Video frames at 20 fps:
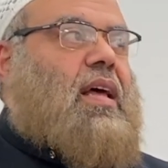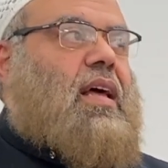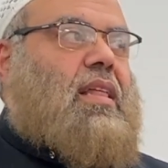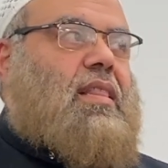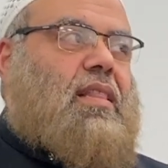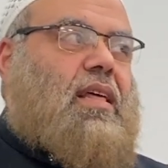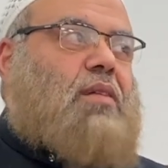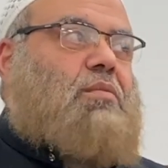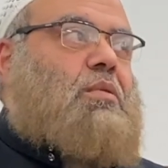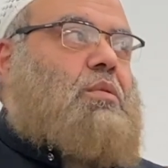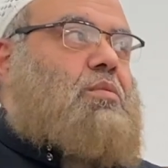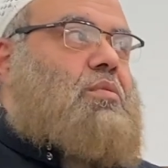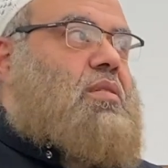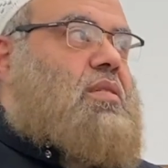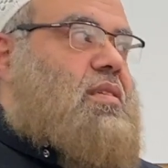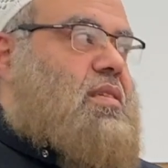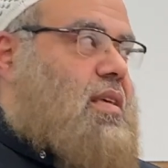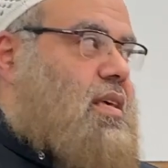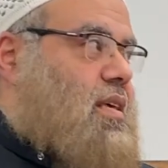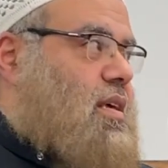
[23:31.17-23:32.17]
And then we
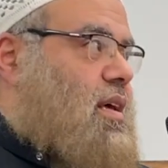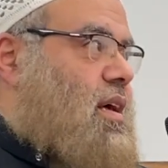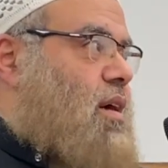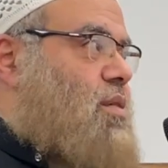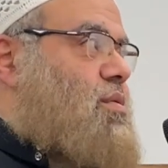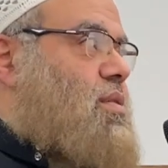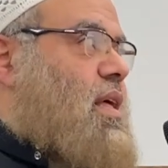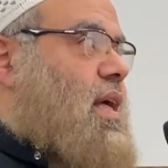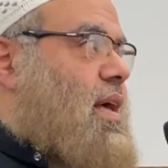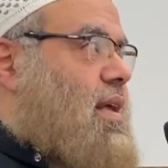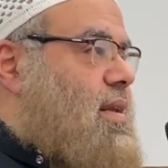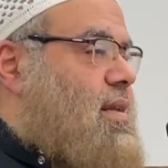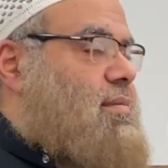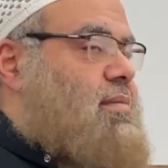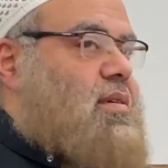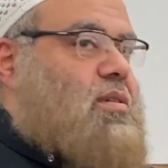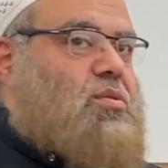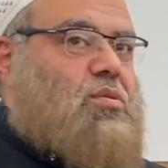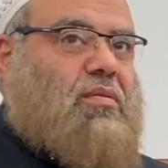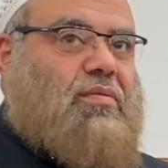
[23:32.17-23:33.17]
would see how the
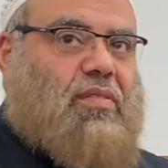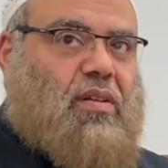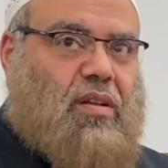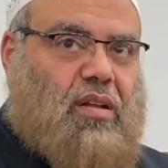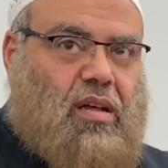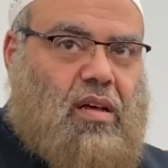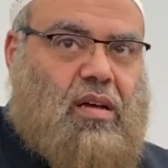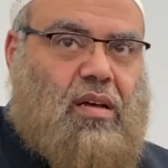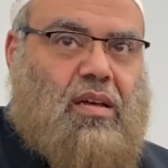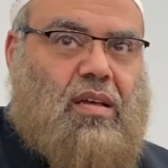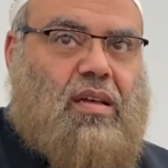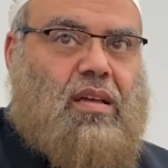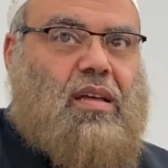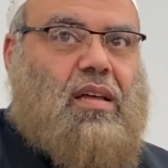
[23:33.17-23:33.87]
enemies of Allah,